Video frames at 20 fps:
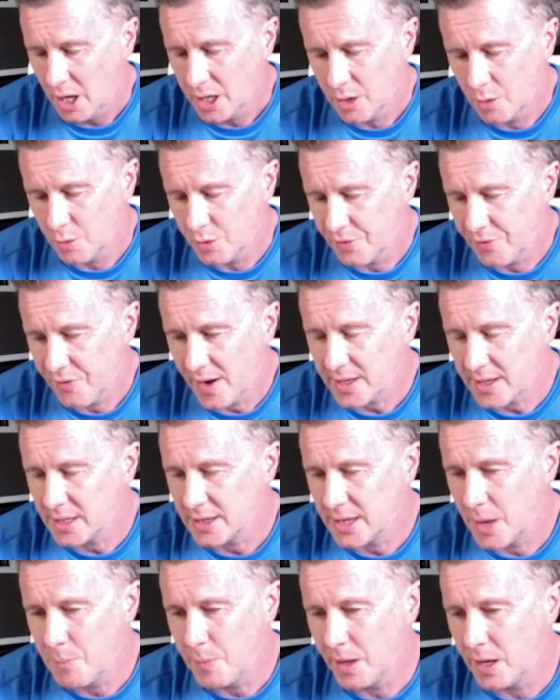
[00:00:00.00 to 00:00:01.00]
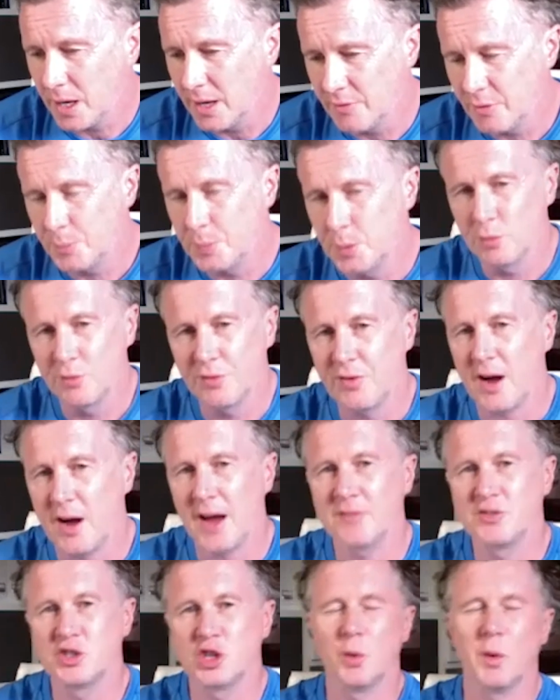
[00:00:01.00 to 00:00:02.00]
You know, the fact that they beat Liverpool
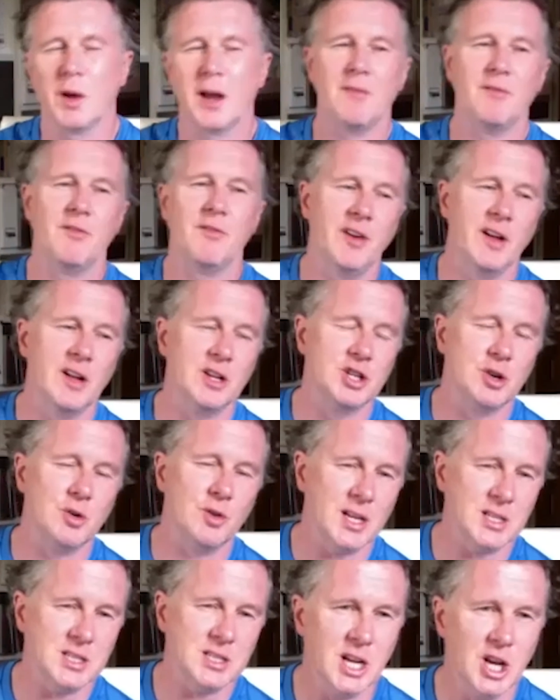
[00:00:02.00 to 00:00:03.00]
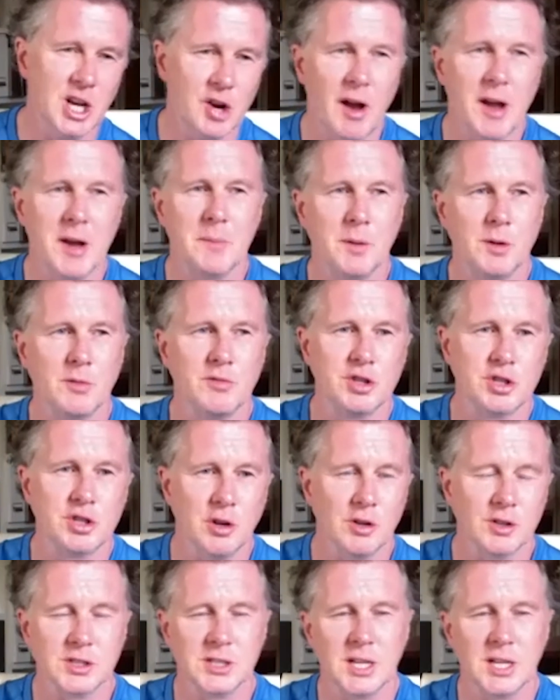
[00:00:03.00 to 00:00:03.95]
5-2 at Anfield, you know, that's an incredible result.